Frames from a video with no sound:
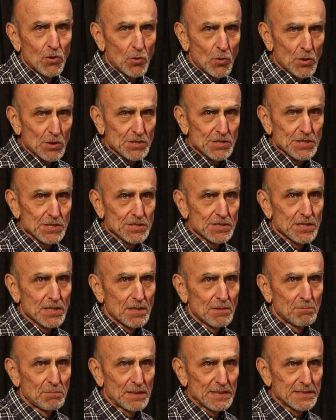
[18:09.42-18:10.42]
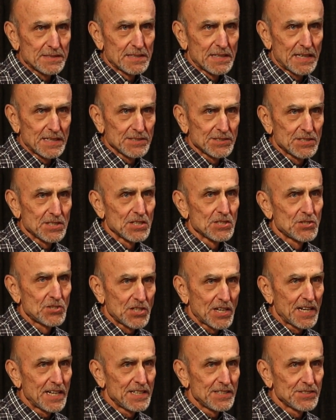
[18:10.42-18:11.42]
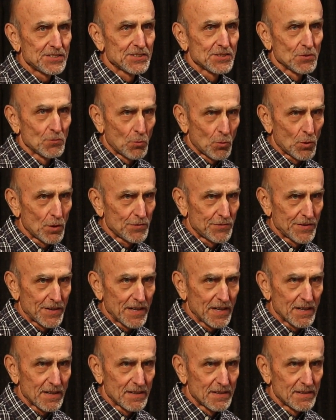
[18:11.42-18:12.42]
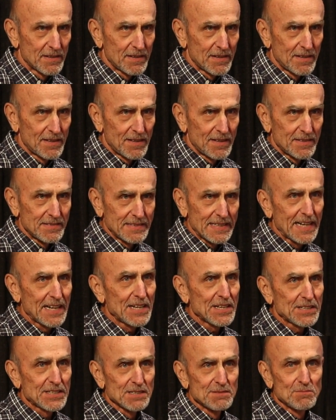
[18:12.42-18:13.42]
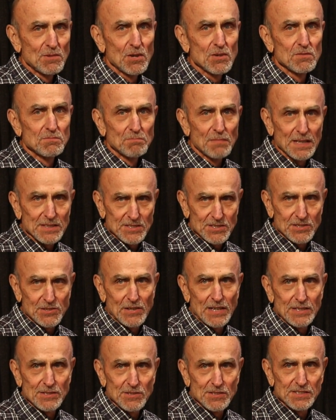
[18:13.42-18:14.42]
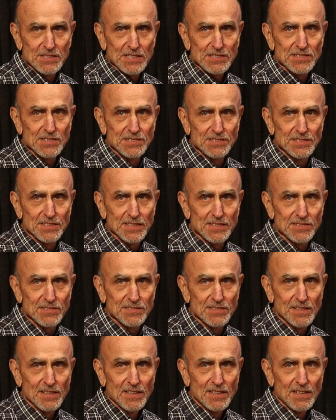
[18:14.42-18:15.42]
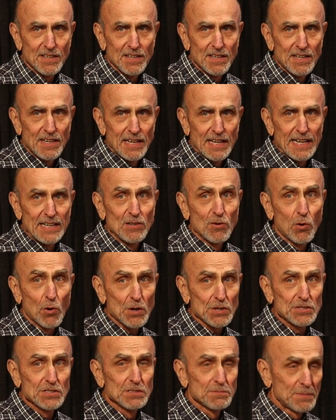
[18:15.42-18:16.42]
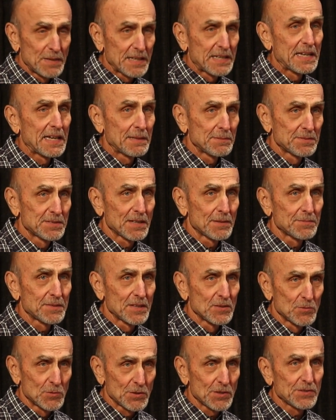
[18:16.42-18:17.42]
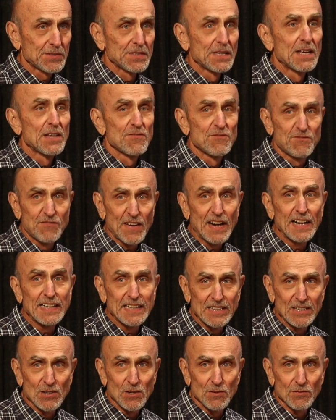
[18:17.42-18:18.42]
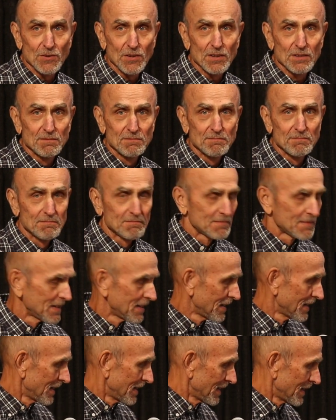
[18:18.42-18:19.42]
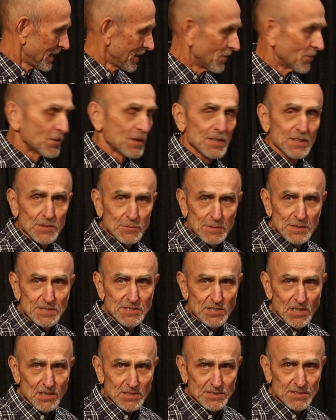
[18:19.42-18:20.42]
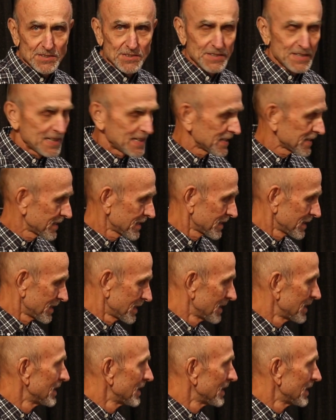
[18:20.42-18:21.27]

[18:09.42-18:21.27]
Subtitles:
horses plus guns changed warfare. Now you could move much greater distances, and horses became something worth fighting over. One of the results of this